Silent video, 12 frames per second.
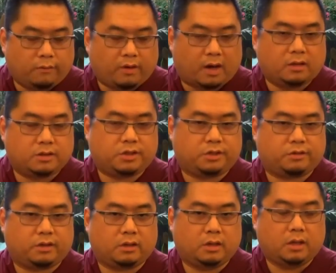
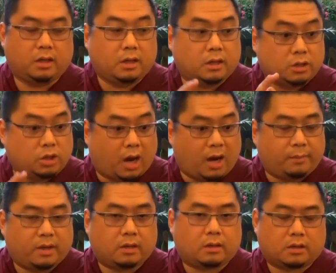volunteering,
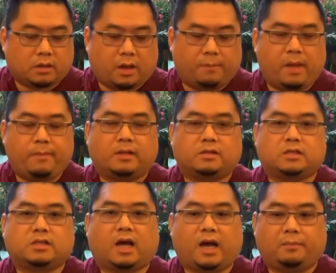Dharma commitment to
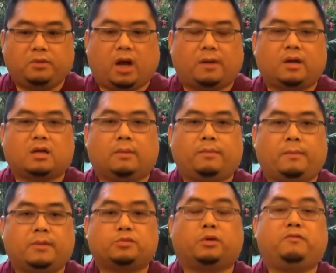time, Dharma
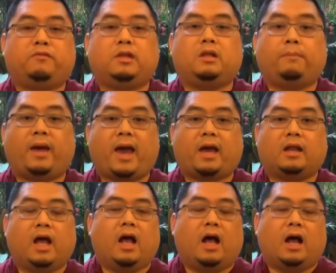commitments, when you're feeling bad,